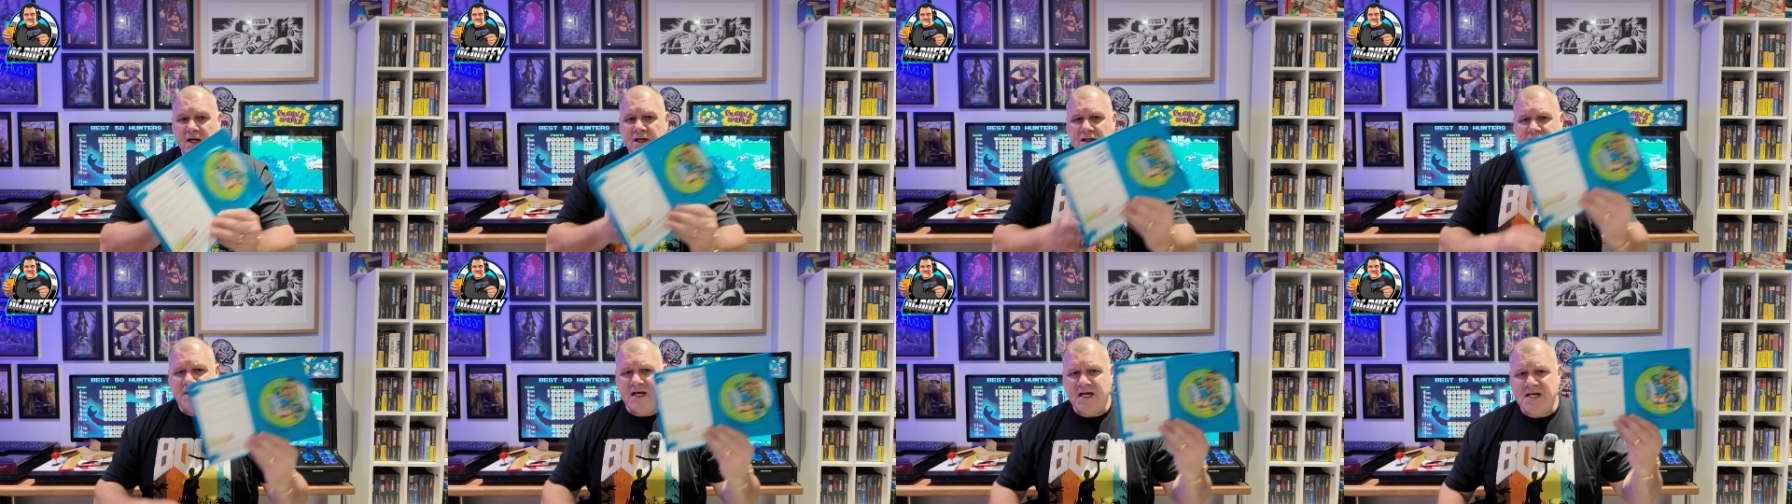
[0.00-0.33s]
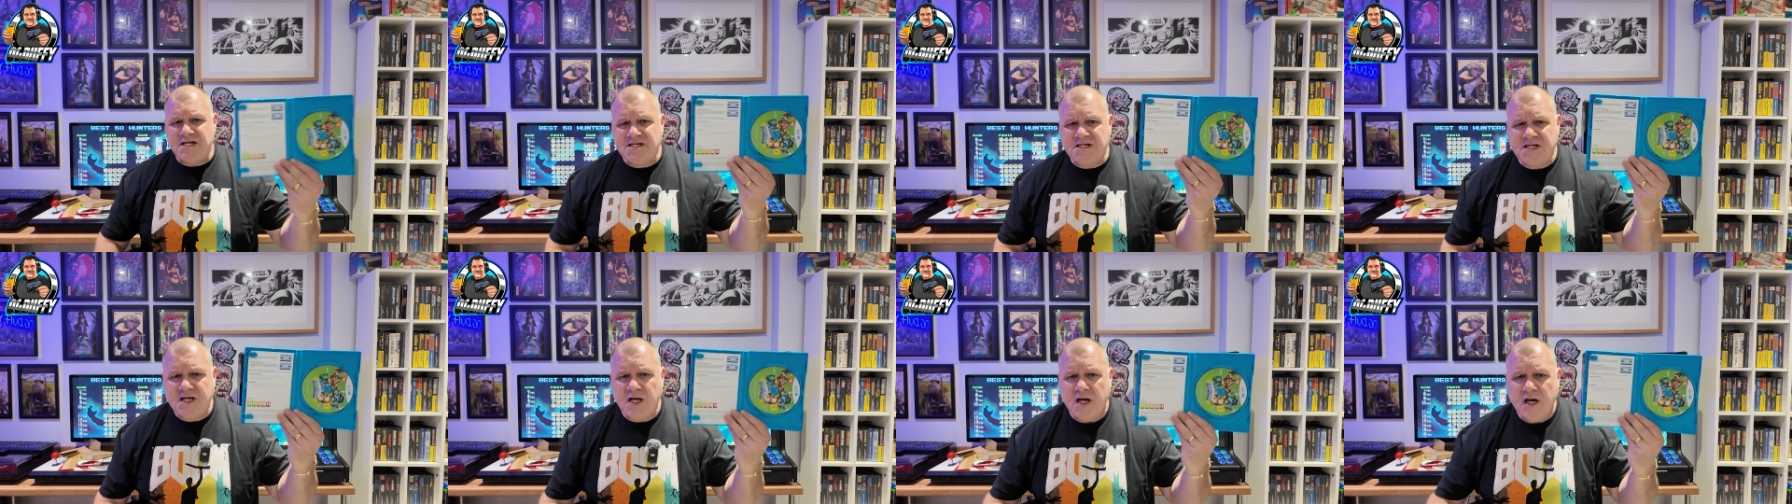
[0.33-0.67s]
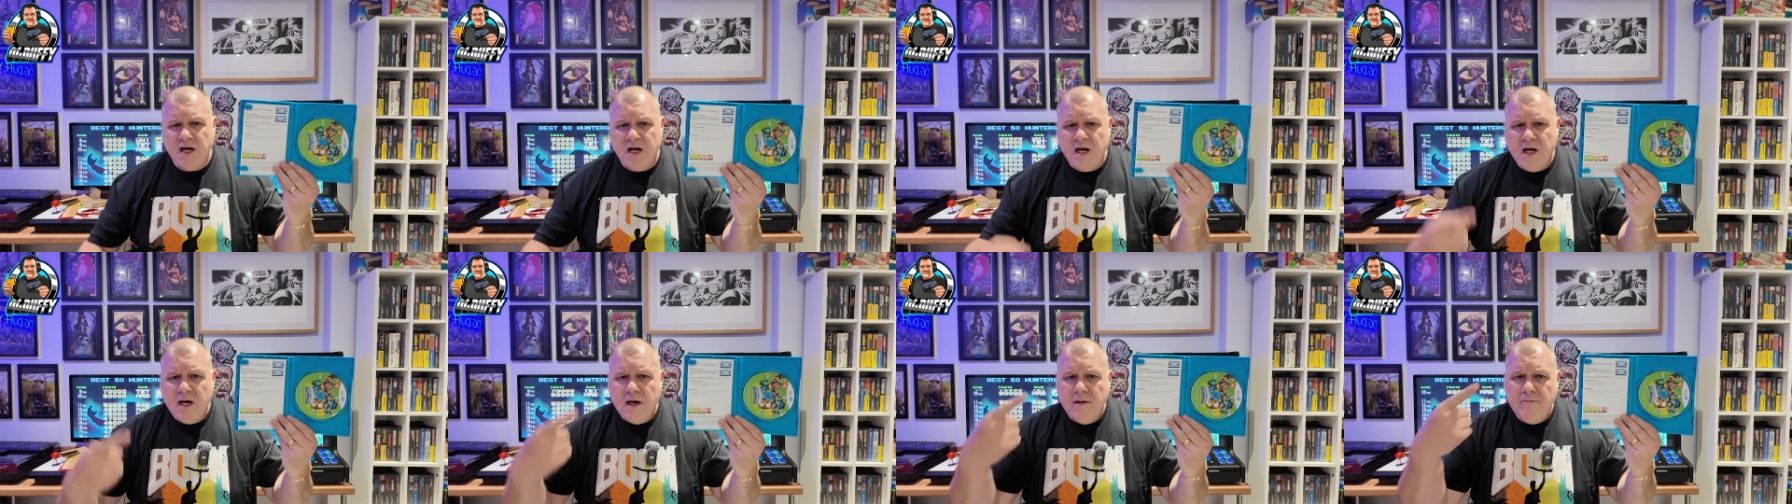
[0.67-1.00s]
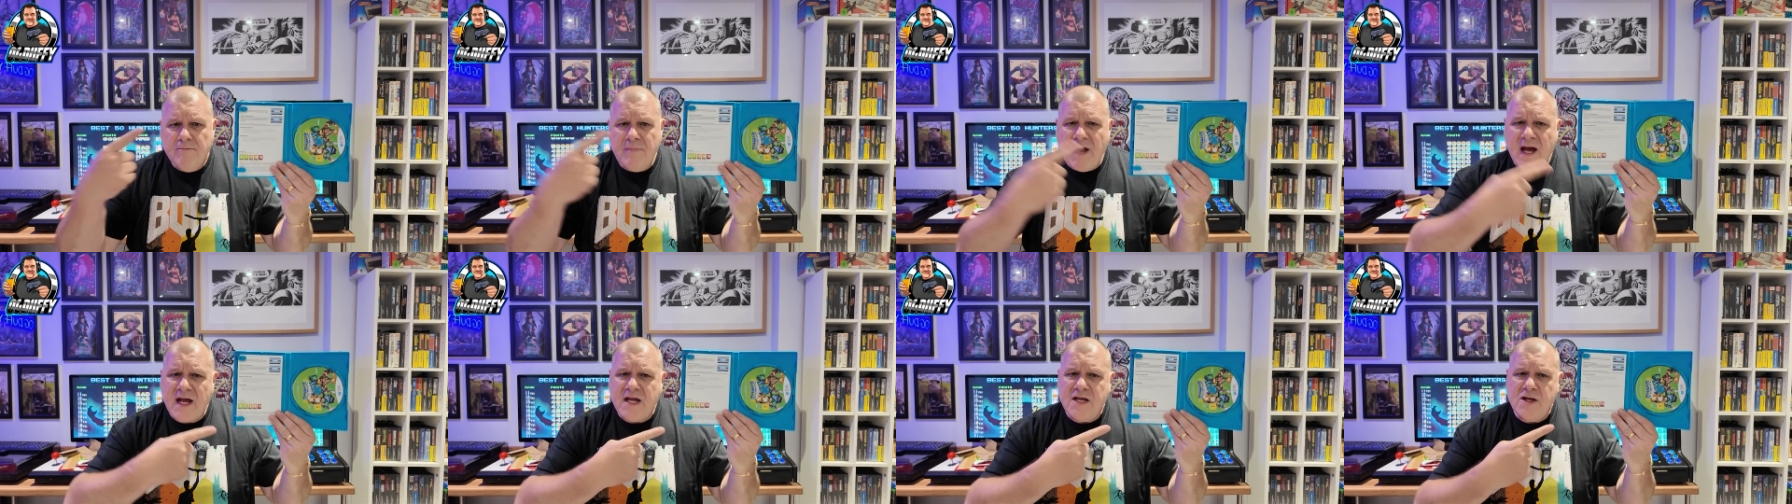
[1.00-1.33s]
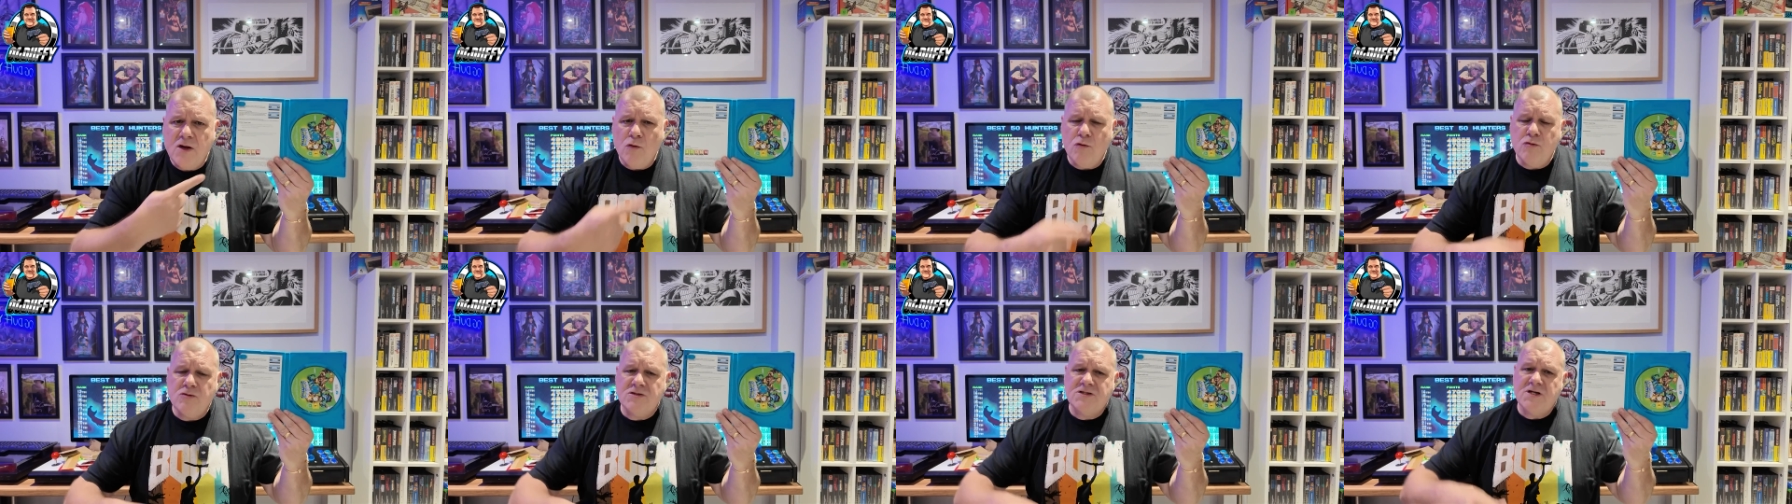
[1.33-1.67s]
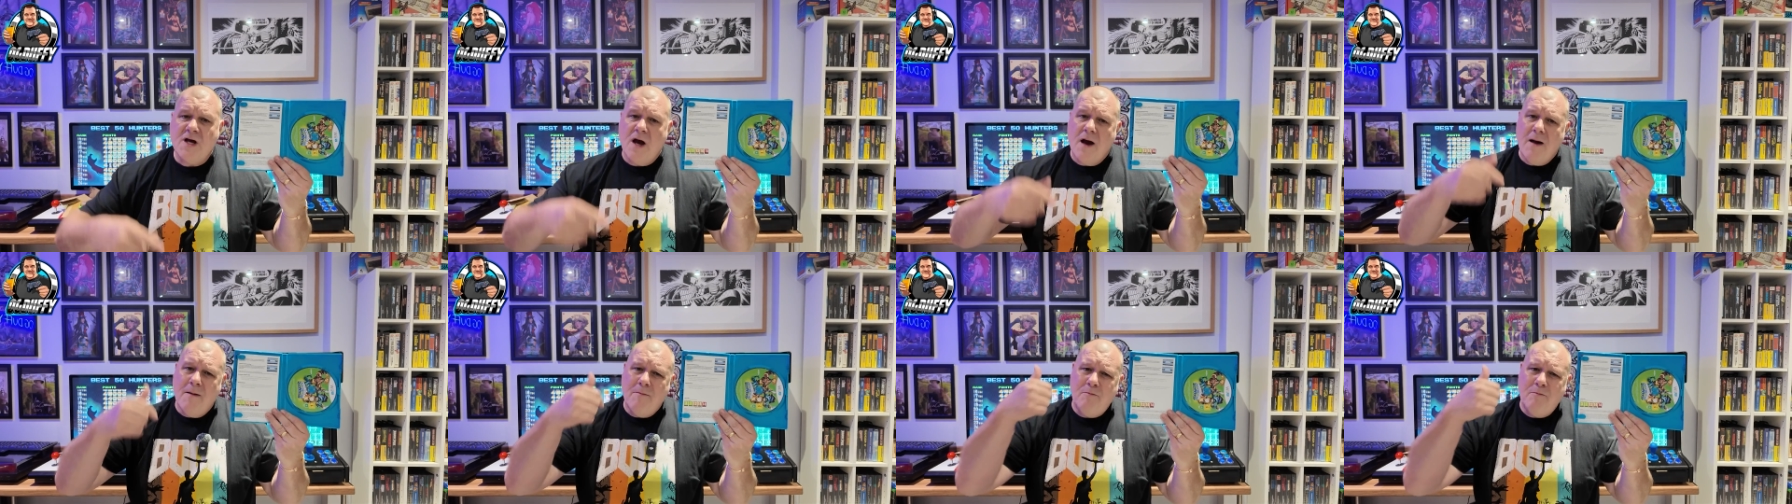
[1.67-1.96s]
Disc, manuals,